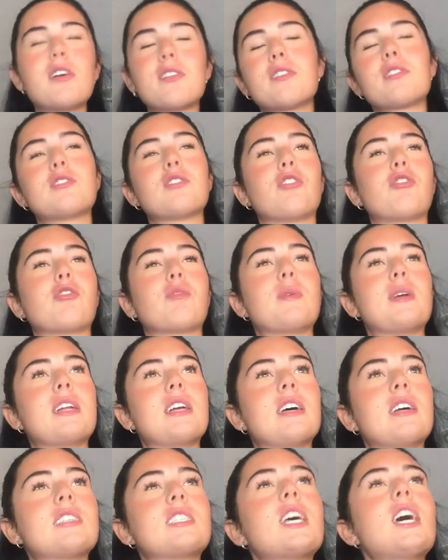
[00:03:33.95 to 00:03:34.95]
other social
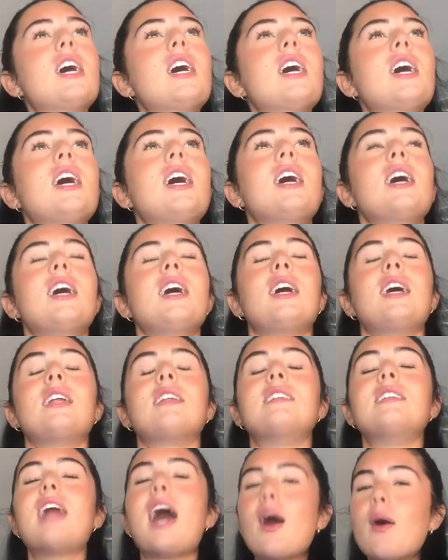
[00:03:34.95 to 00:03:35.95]
medias,
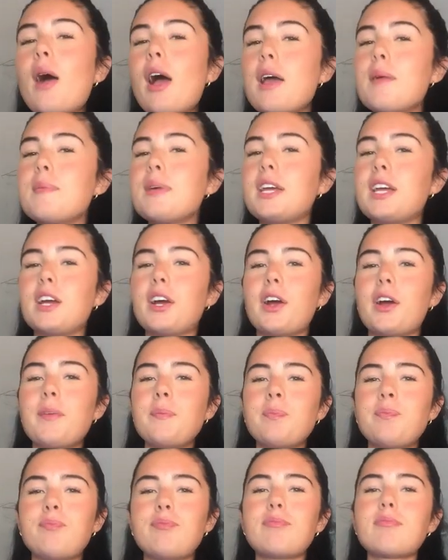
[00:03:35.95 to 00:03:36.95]
now I'm
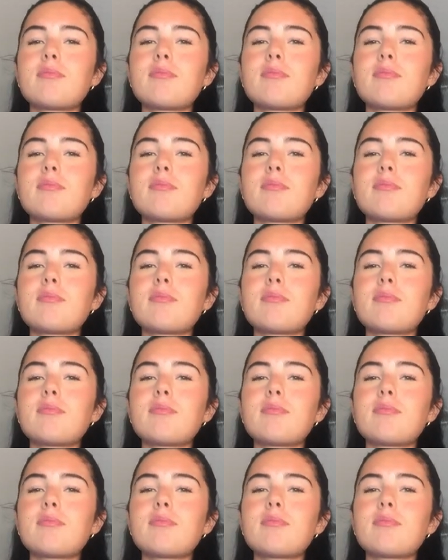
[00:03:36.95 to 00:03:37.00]
here.